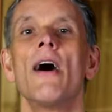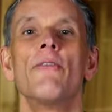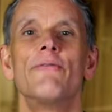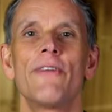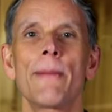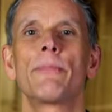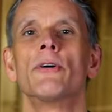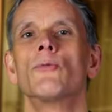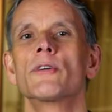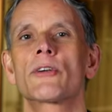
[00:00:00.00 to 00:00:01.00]
VAPID
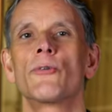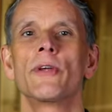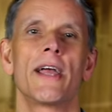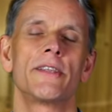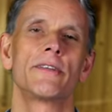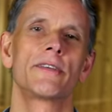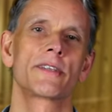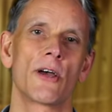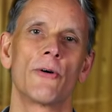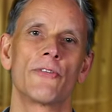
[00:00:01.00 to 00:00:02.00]
was created to
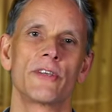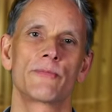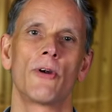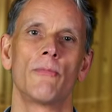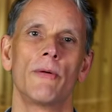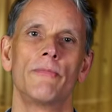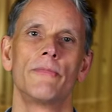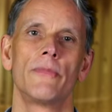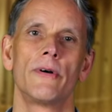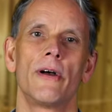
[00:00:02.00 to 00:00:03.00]
solve this problem.
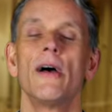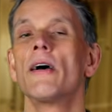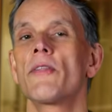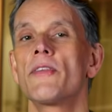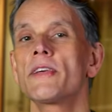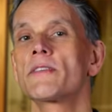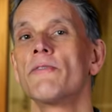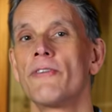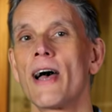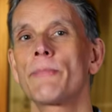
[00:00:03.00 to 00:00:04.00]
This
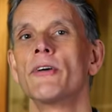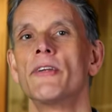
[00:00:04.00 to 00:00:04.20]
VAPID